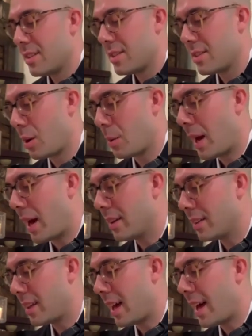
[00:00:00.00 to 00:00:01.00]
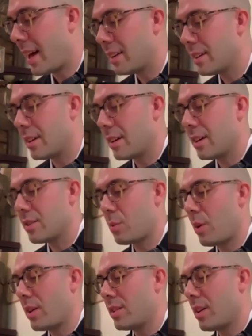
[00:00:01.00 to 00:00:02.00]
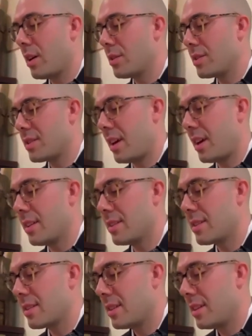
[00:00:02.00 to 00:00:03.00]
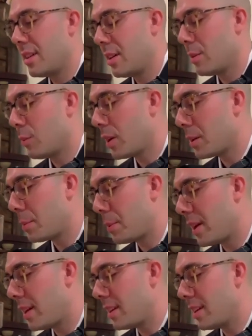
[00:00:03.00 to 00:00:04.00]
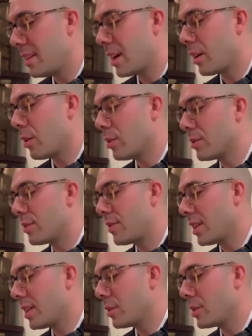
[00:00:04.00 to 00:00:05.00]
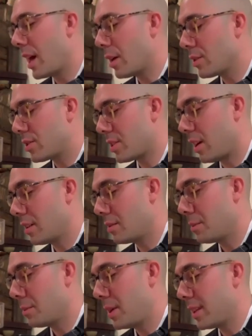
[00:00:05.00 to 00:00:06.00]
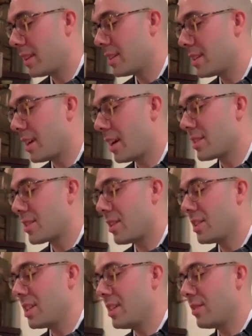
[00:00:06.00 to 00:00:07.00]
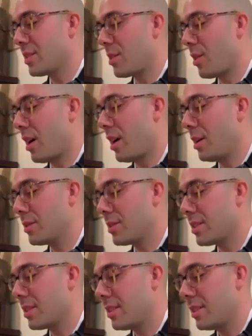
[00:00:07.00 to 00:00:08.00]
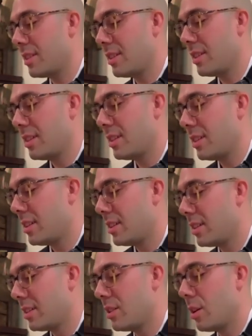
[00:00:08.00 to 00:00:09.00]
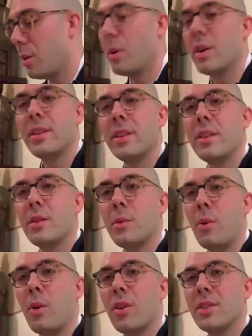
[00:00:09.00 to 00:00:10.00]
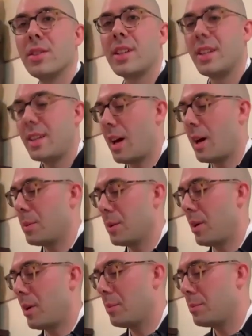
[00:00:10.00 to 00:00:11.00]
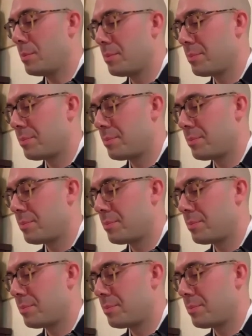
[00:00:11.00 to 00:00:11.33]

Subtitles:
So about that, Shui Do says, what a pity that old fellow Yao Shan bit the dust on even ground. No one in the world can help him up.